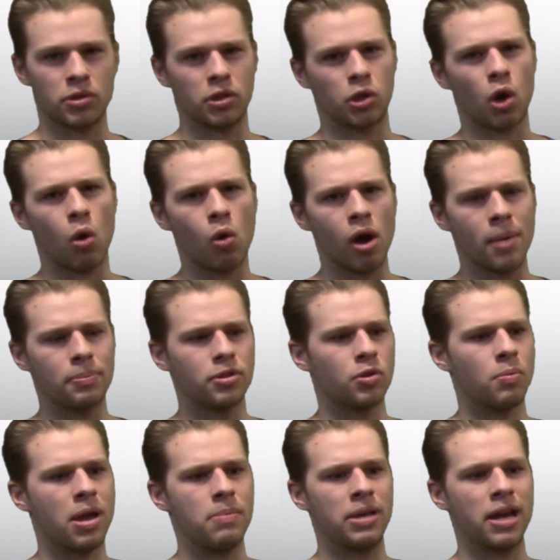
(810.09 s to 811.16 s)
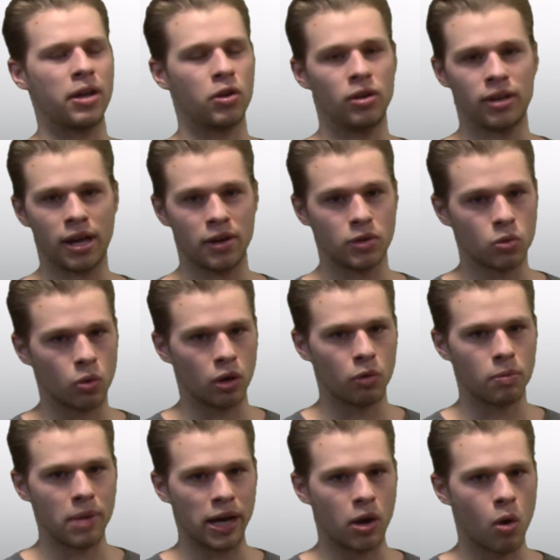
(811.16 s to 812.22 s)
Like, I was in co-op, so maybe I couldn't get
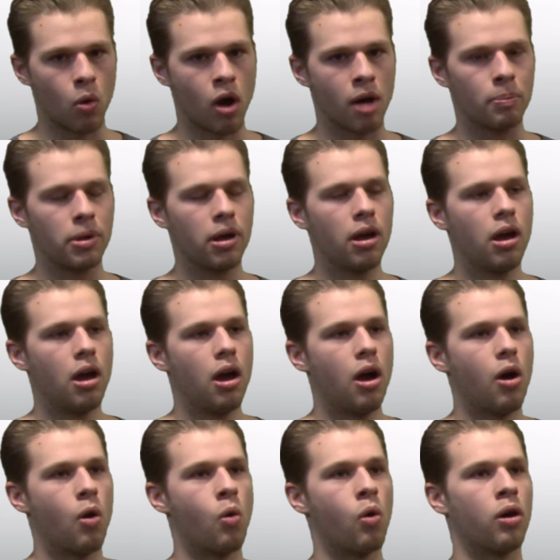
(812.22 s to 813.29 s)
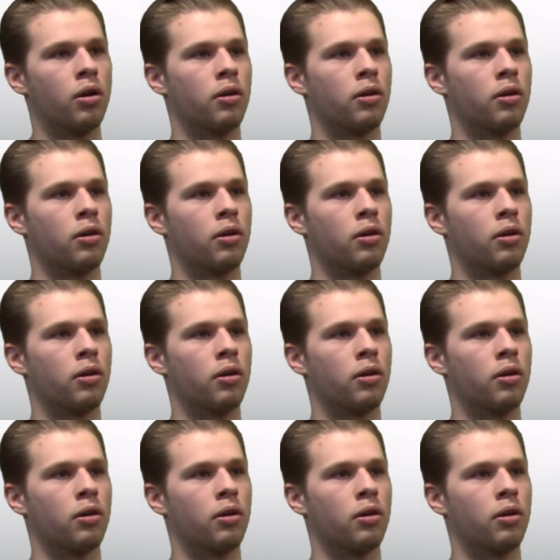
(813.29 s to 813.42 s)
it to work with my co-op. Mm-hmm.